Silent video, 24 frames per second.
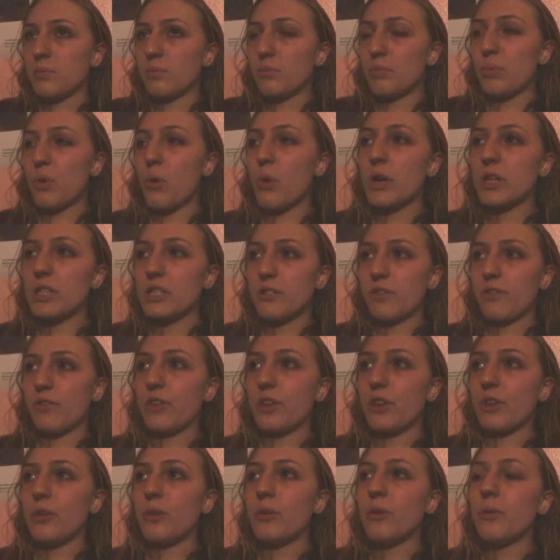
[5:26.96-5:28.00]
points of
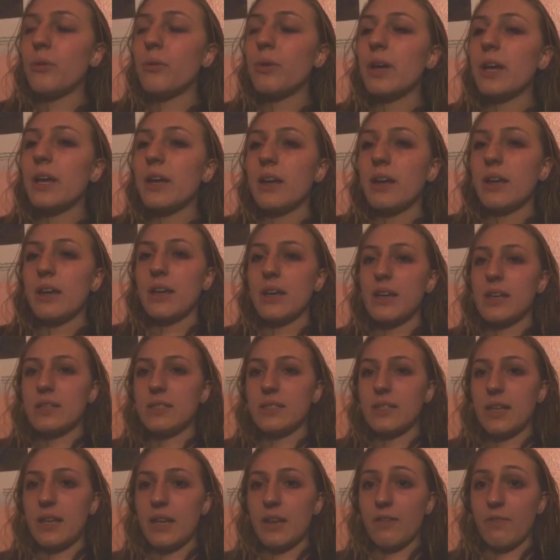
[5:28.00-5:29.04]
view
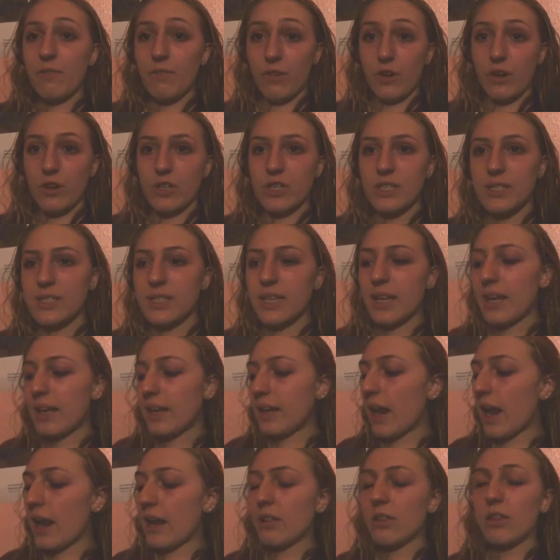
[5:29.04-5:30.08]
is in verse,
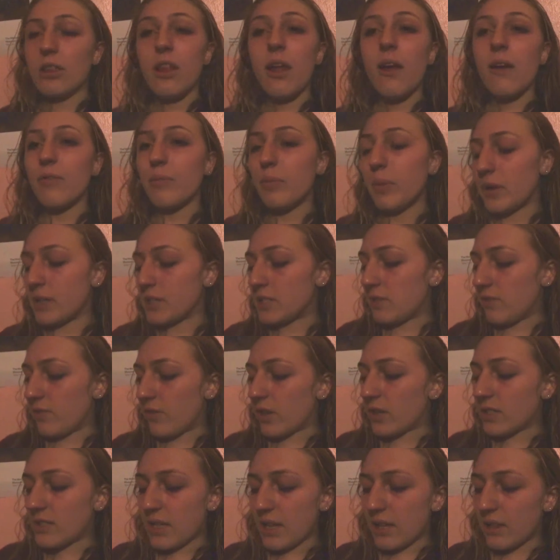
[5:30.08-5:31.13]
and I love books in
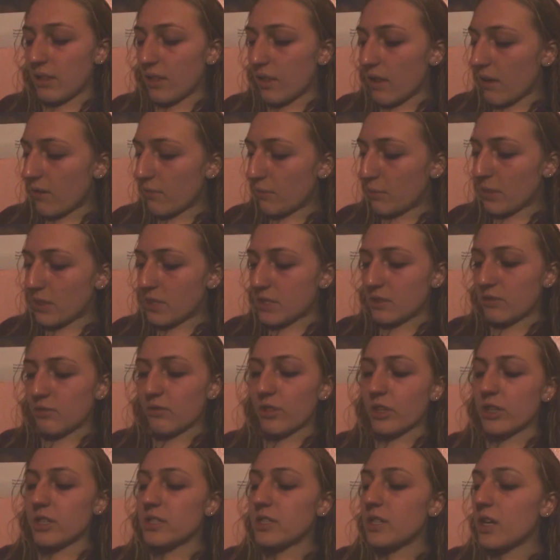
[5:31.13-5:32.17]
verse. I love books in
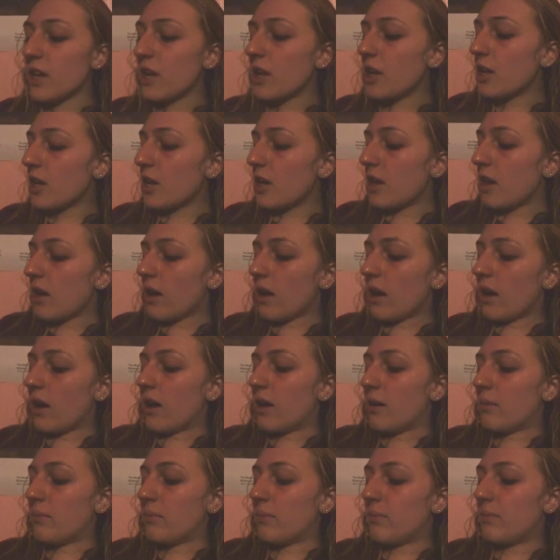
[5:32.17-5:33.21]
verse.
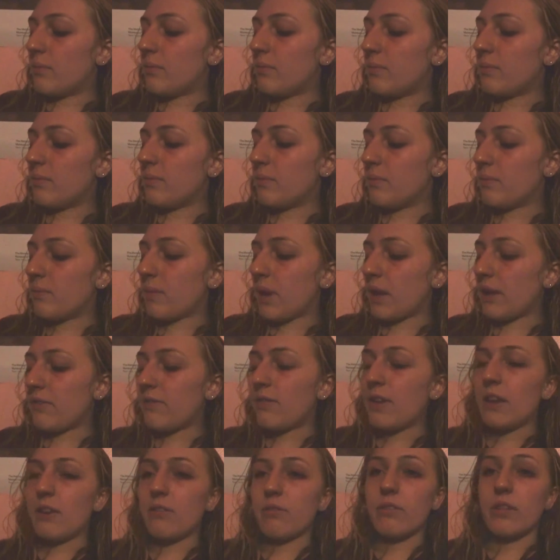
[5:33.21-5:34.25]
My
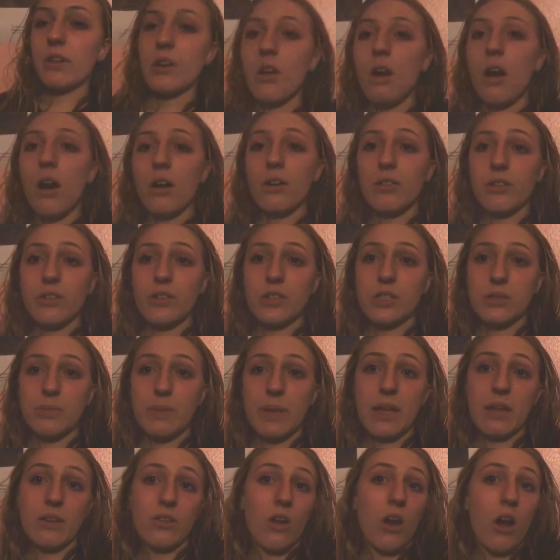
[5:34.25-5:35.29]
favorite author used to
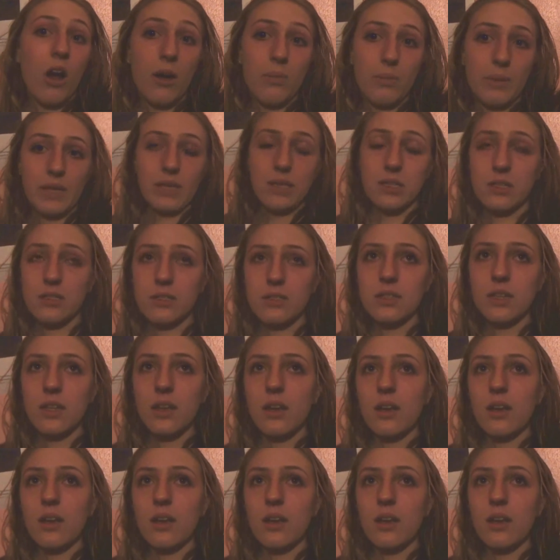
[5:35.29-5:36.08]
be Ellen Hopkins,